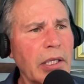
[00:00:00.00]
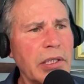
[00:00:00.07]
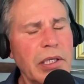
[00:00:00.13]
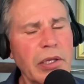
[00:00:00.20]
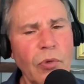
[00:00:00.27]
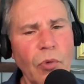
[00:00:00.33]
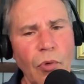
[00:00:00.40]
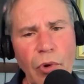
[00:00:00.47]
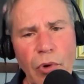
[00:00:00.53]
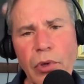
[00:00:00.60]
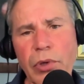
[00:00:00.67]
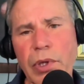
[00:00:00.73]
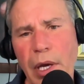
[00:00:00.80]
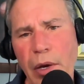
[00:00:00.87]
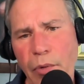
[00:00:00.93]
see the
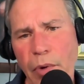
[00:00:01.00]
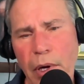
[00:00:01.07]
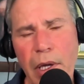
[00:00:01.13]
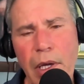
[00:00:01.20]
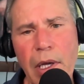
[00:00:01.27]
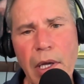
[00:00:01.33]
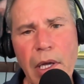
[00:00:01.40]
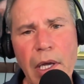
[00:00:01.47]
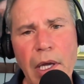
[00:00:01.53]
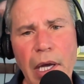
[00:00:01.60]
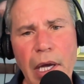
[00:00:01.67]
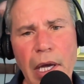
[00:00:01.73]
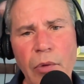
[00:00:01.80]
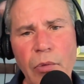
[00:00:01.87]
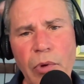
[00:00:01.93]
world that way,
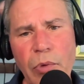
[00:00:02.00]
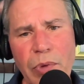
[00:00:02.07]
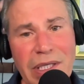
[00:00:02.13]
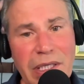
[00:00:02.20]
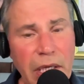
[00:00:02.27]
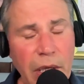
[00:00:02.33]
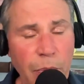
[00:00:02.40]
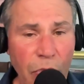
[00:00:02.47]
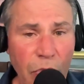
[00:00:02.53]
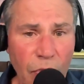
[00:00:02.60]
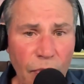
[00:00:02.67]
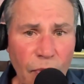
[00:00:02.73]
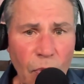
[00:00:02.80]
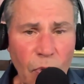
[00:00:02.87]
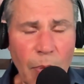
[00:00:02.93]
and when we see a
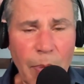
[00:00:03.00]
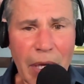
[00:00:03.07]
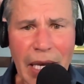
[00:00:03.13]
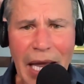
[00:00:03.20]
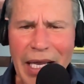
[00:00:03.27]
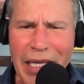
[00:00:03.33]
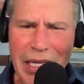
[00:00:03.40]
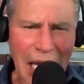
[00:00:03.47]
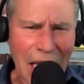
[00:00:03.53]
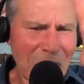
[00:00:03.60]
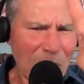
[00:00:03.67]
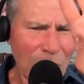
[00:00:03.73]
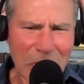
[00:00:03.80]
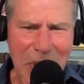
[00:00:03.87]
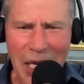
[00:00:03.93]
beautiful woman,
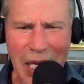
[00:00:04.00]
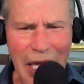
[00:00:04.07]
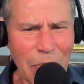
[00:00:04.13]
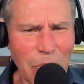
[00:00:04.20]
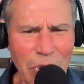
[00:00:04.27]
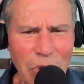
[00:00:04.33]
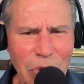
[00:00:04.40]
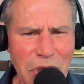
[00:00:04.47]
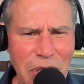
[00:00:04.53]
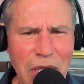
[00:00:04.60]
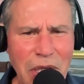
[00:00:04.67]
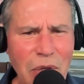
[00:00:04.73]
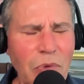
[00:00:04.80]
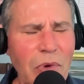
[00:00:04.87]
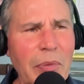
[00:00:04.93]
not to pretend like we don't
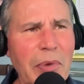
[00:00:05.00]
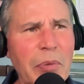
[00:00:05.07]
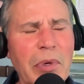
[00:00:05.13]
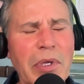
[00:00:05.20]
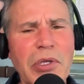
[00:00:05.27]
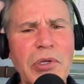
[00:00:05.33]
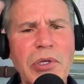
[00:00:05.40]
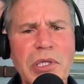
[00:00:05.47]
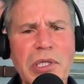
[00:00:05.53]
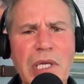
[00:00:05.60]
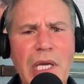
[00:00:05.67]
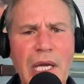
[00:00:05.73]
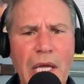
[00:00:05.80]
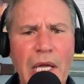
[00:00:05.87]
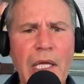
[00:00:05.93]
see the woman, but to
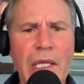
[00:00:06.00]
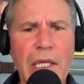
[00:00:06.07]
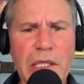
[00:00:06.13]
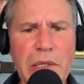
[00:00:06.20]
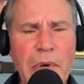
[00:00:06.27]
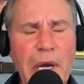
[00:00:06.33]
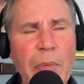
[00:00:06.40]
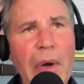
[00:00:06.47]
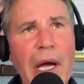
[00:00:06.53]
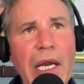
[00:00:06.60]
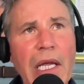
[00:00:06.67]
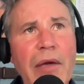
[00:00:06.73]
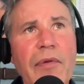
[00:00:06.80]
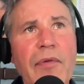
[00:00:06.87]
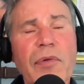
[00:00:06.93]
say, this is my
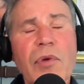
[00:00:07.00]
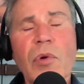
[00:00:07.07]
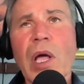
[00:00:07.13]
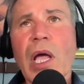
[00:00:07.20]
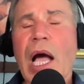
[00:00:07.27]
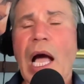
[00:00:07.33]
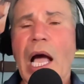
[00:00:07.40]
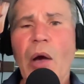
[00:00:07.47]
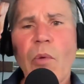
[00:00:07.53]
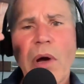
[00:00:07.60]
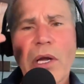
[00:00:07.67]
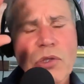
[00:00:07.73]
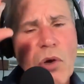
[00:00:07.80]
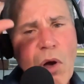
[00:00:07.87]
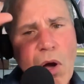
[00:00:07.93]
body given for you. I
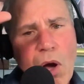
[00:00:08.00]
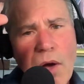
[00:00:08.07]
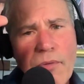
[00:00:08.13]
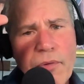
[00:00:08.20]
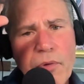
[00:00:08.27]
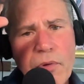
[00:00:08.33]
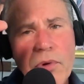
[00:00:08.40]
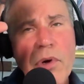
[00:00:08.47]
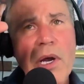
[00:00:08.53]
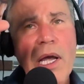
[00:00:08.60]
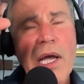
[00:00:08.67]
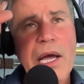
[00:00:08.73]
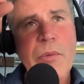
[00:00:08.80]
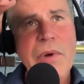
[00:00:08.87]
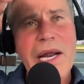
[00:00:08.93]
want to offer,
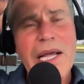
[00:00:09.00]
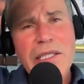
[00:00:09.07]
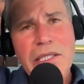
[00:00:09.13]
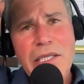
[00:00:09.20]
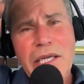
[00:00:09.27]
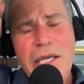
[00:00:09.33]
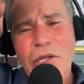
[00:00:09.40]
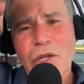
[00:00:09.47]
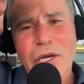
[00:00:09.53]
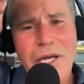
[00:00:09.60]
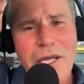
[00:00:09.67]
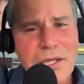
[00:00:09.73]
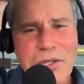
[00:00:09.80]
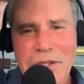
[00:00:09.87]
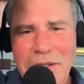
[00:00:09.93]
when I see it, look,
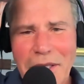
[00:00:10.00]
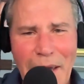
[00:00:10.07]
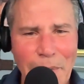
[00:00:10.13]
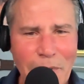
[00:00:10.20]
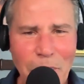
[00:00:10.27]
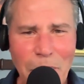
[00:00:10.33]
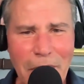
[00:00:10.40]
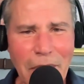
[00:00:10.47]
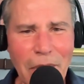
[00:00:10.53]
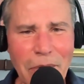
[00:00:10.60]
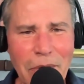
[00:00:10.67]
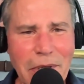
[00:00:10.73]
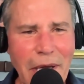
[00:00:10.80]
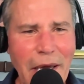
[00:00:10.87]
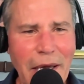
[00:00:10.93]
it just happened to me the other
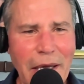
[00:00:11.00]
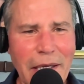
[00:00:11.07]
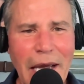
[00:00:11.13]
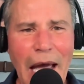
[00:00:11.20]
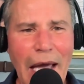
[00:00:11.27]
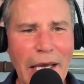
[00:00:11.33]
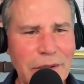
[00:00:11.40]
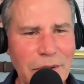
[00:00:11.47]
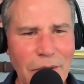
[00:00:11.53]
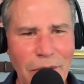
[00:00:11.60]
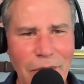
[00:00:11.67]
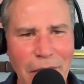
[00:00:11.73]
day at Costco,